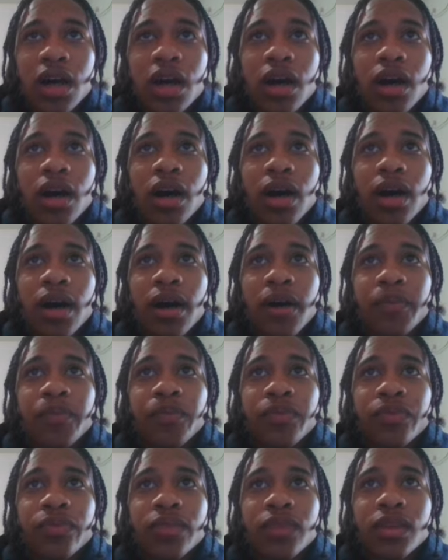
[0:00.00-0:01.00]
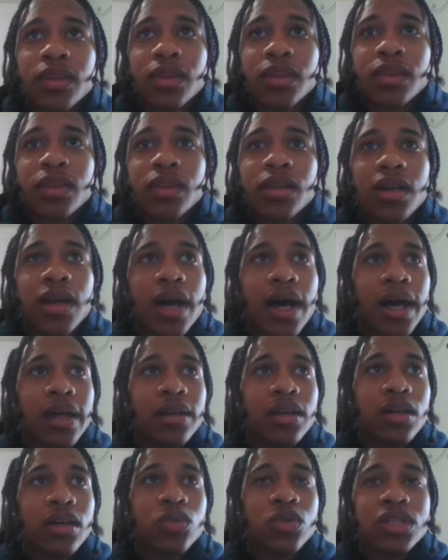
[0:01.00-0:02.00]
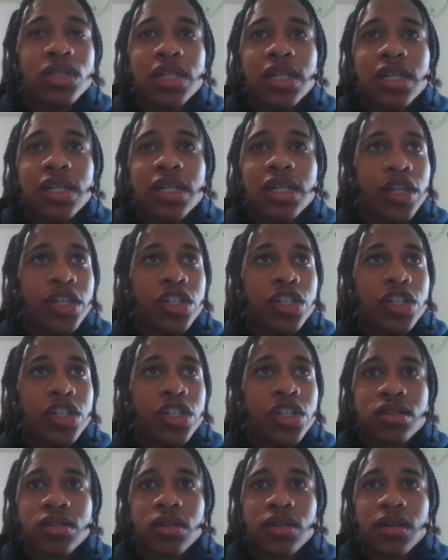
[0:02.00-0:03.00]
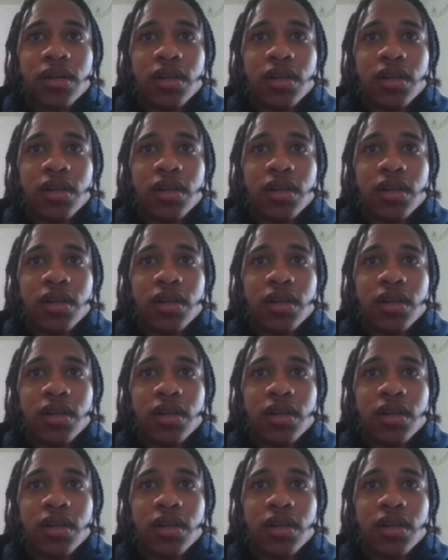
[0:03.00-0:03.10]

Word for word: Um, candle was literally just